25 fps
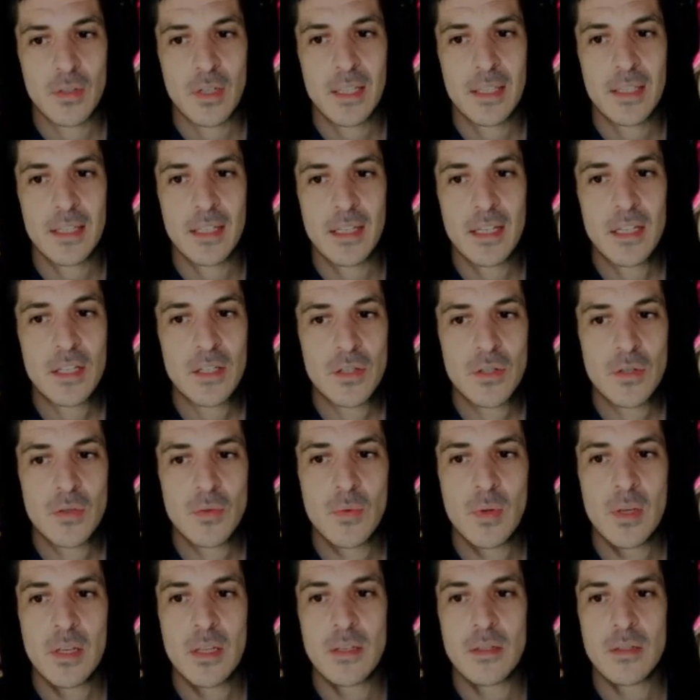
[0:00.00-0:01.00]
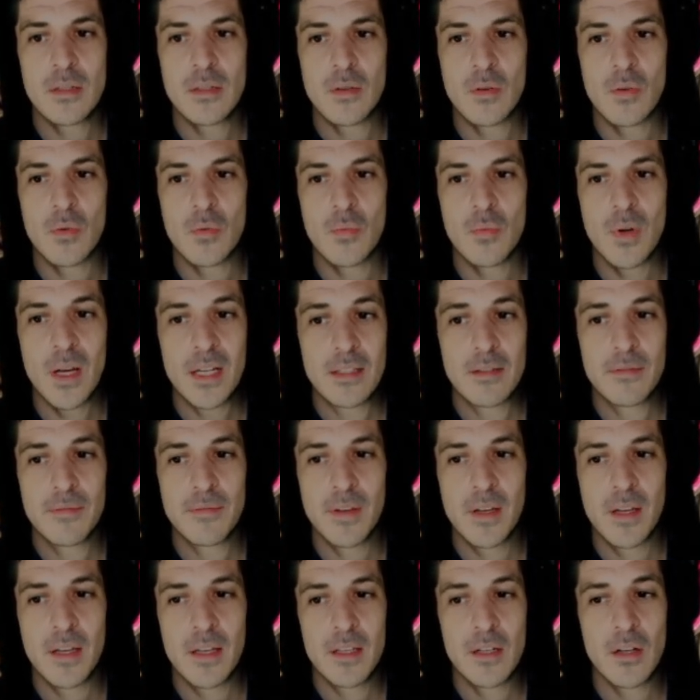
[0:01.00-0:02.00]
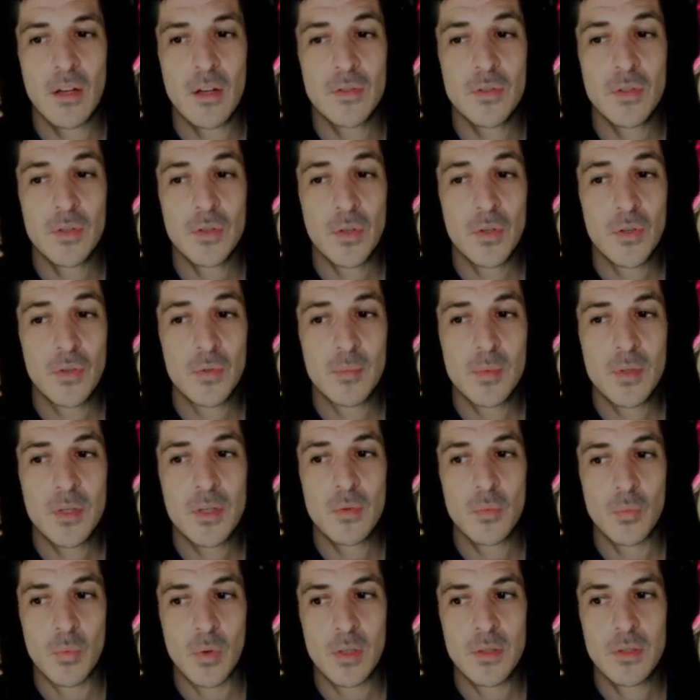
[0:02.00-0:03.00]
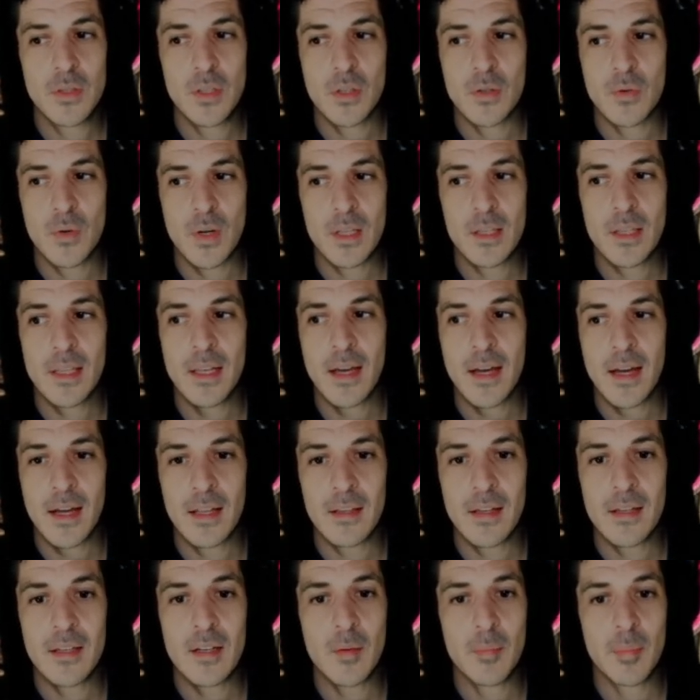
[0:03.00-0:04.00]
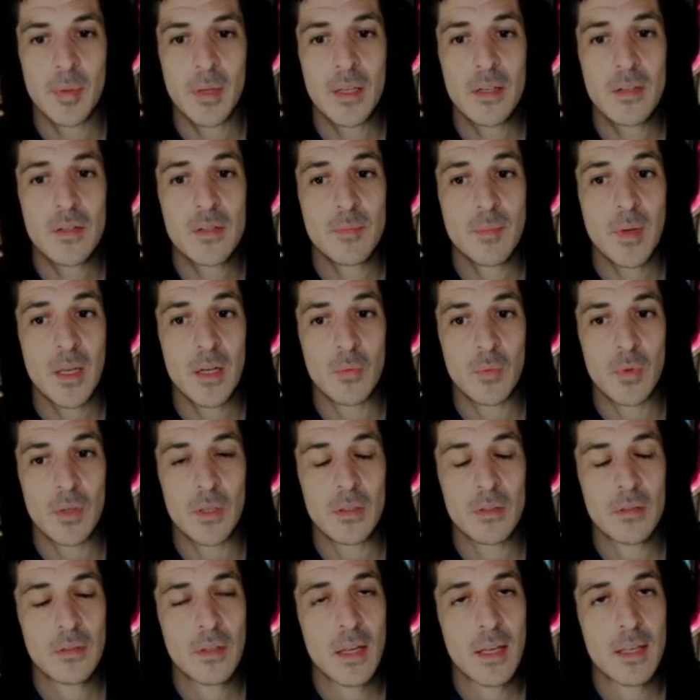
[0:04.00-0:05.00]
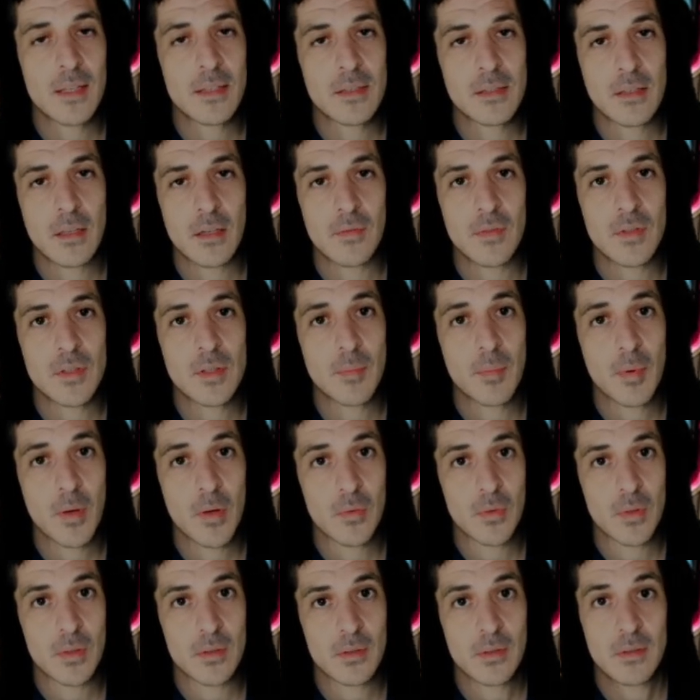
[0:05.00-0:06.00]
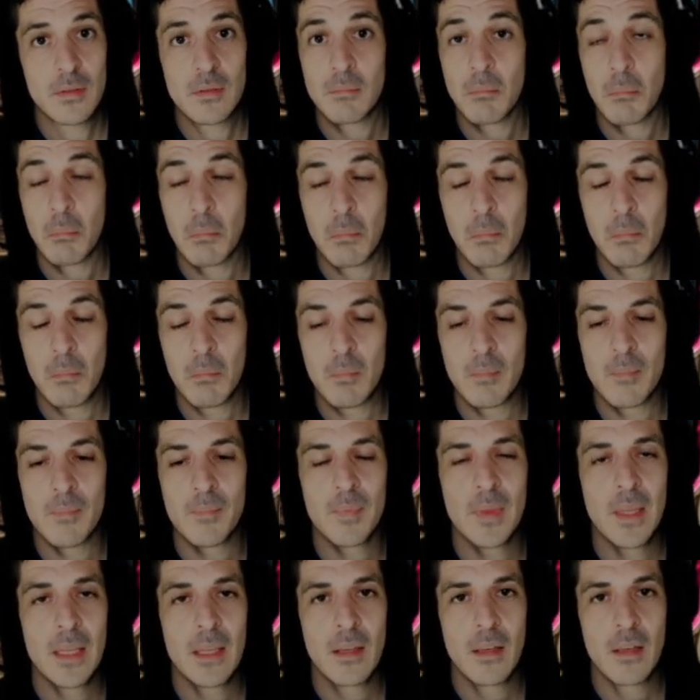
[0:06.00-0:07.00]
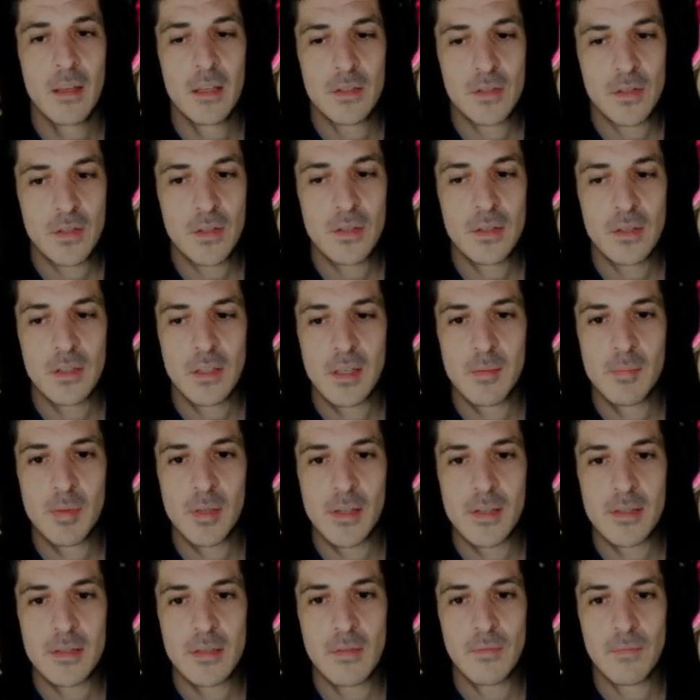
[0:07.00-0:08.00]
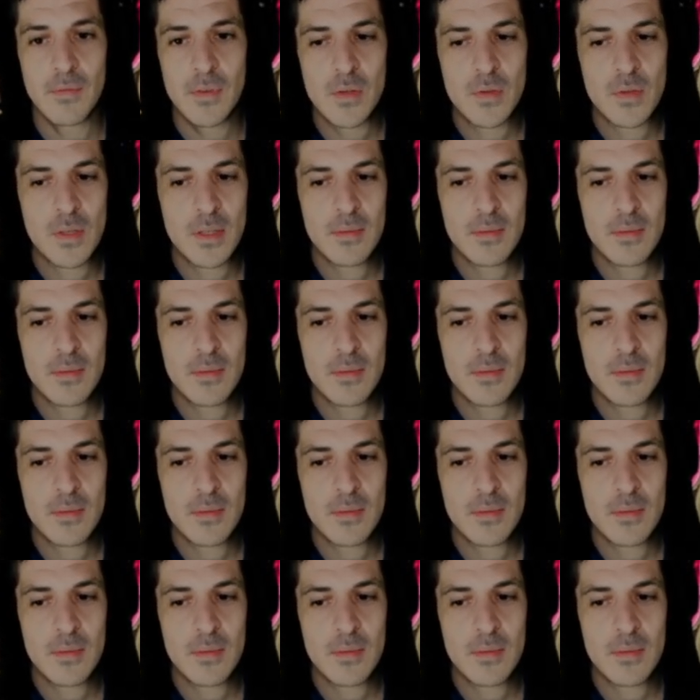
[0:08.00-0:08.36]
The issue is rectified on tutorial mission 1 to correctly highlight a player's mana wheel instead of its opponent. It's good, keep it less confusing.